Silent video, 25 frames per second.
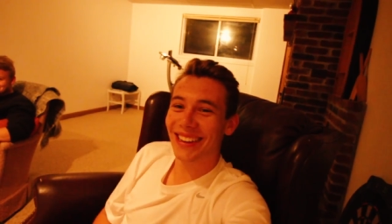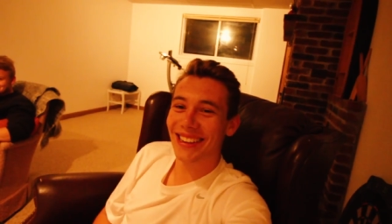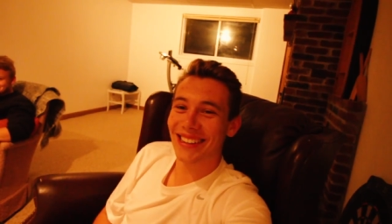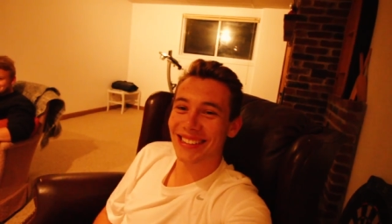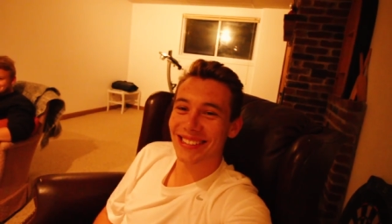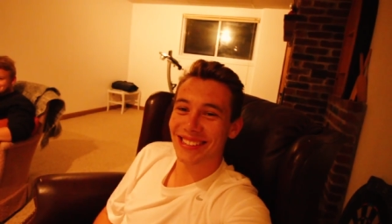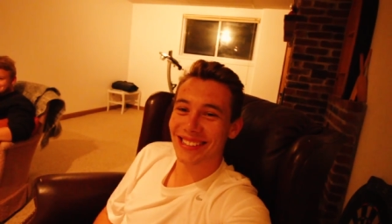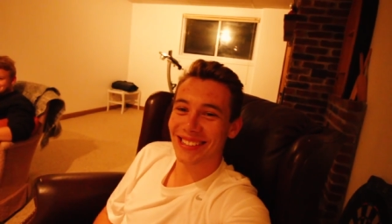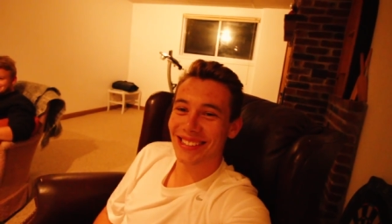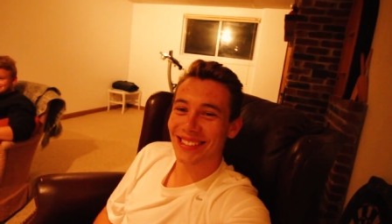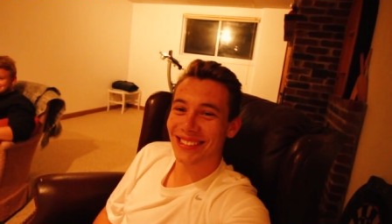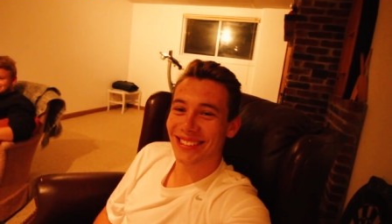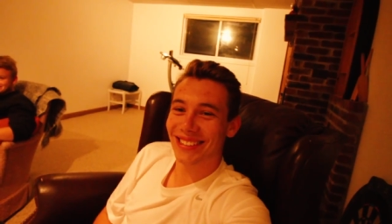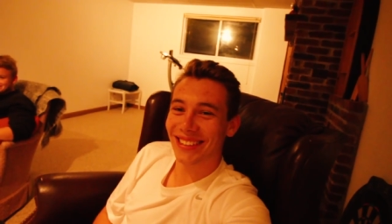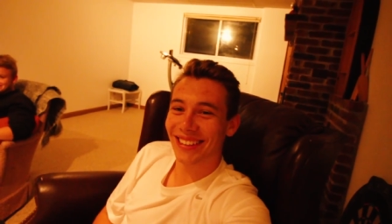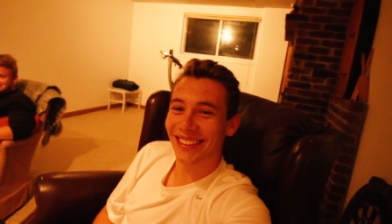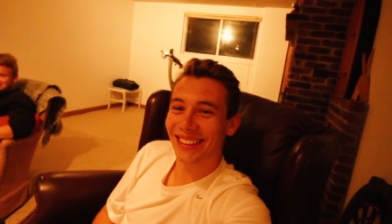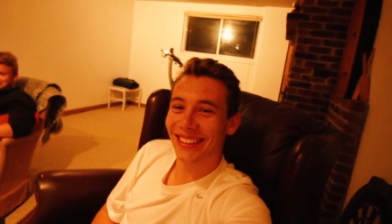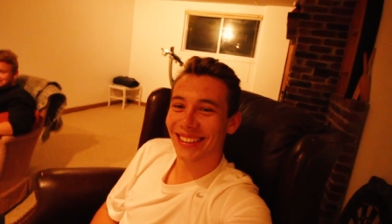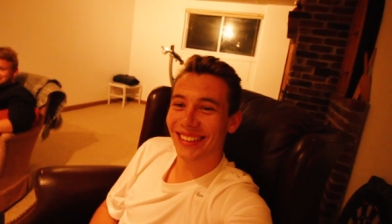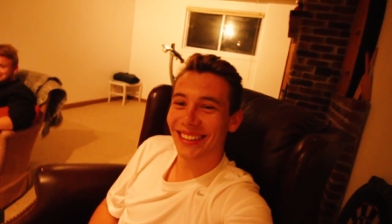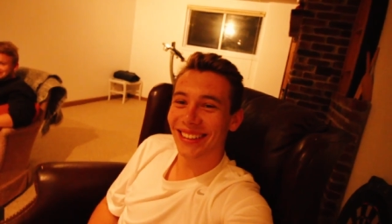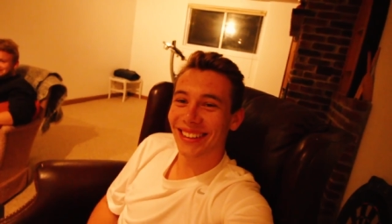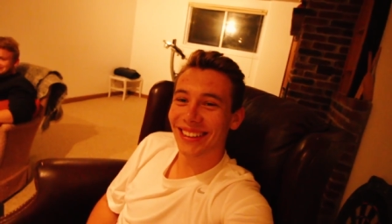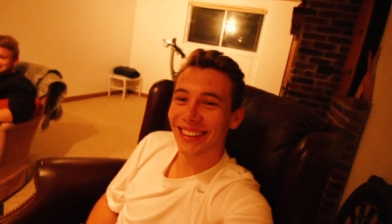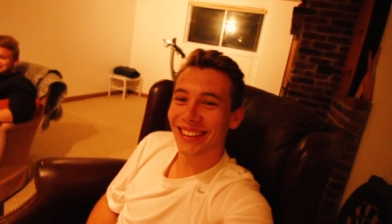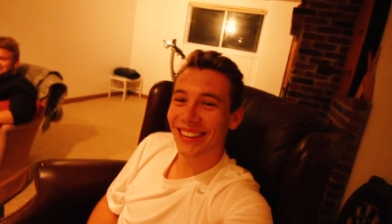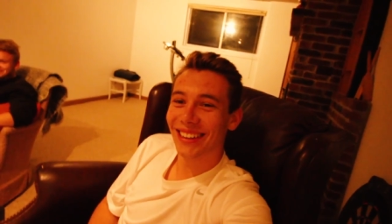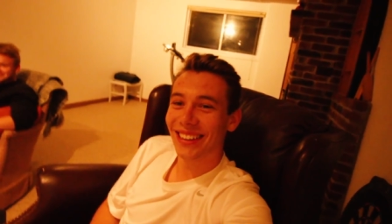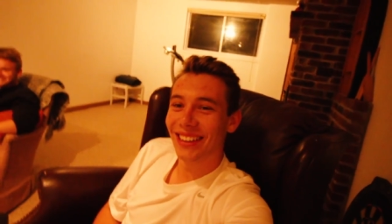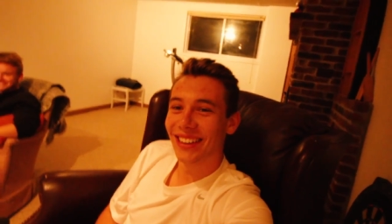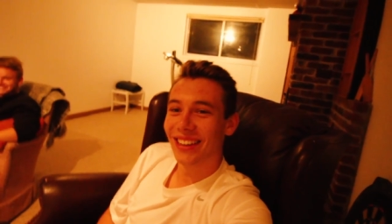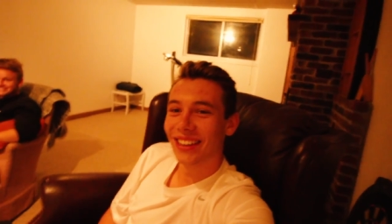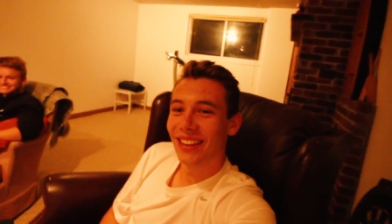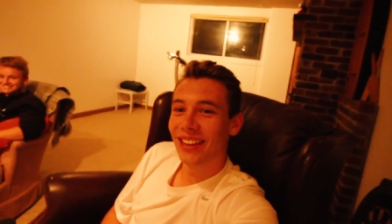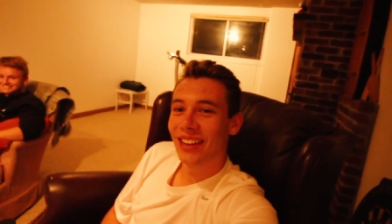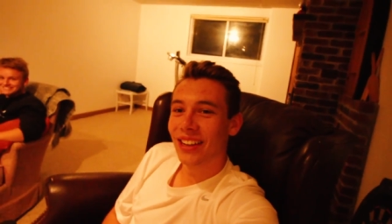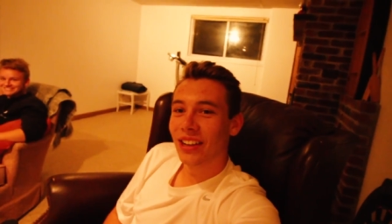That's you, Tyler.
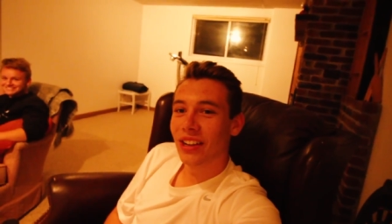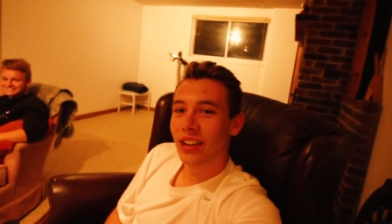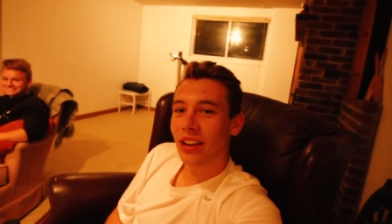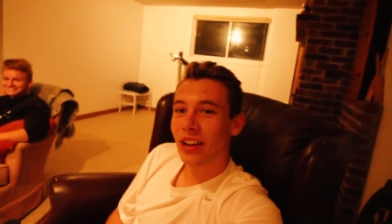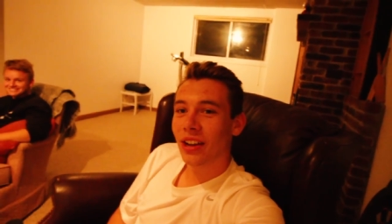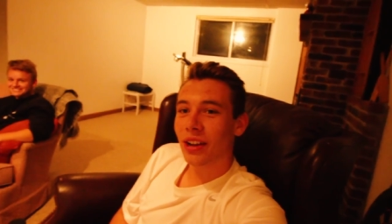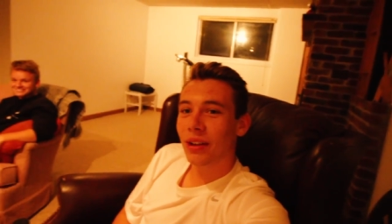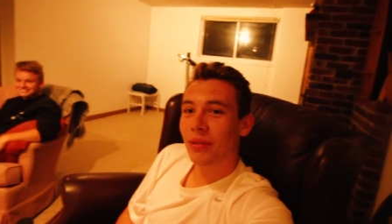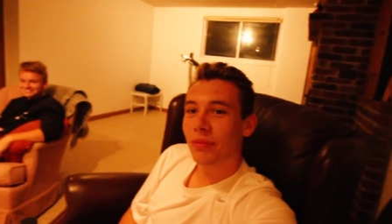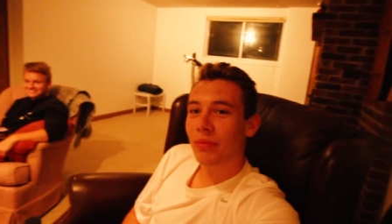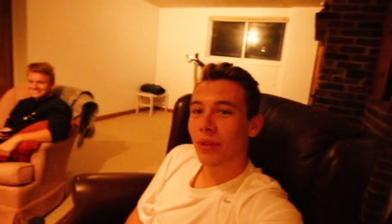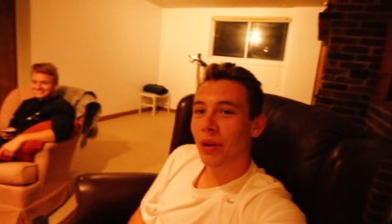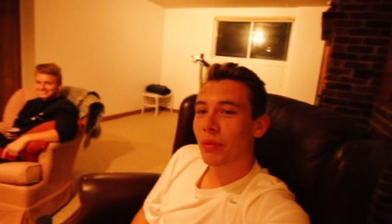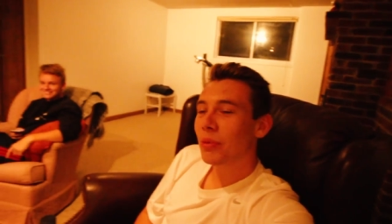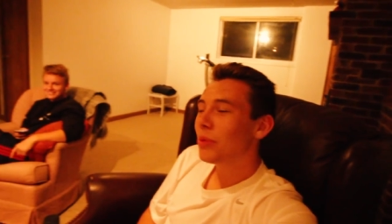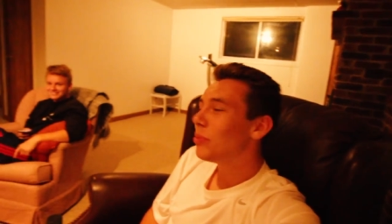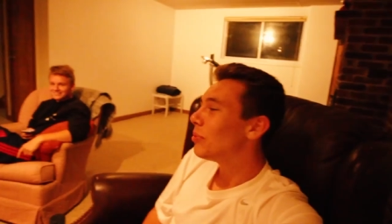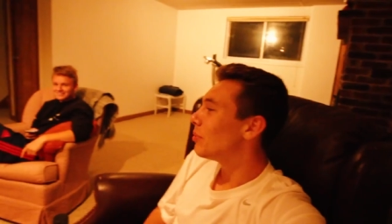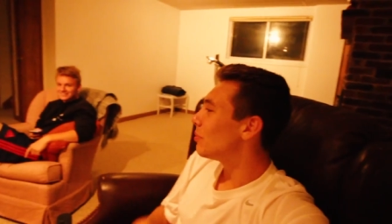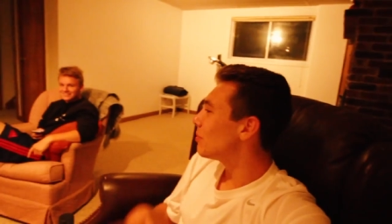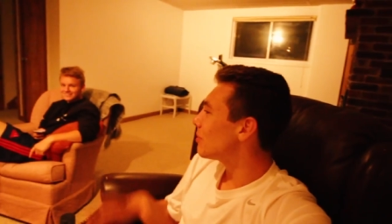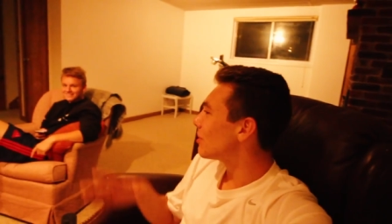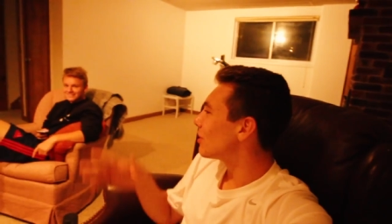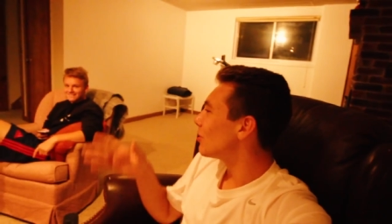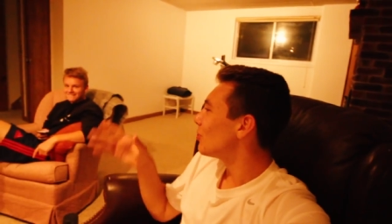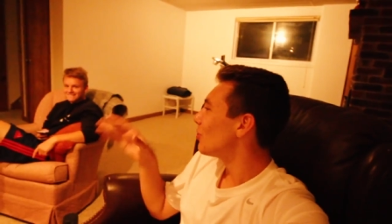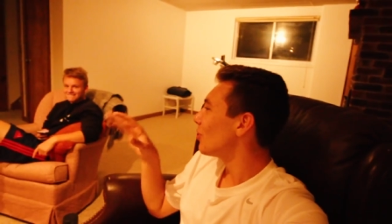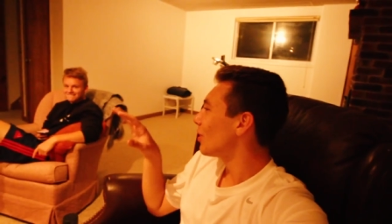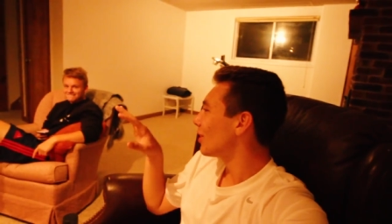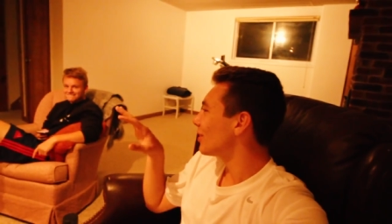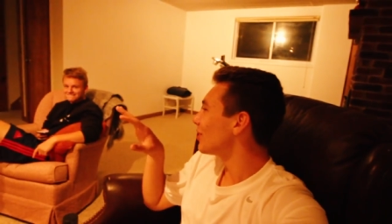Um, I mean we're gonna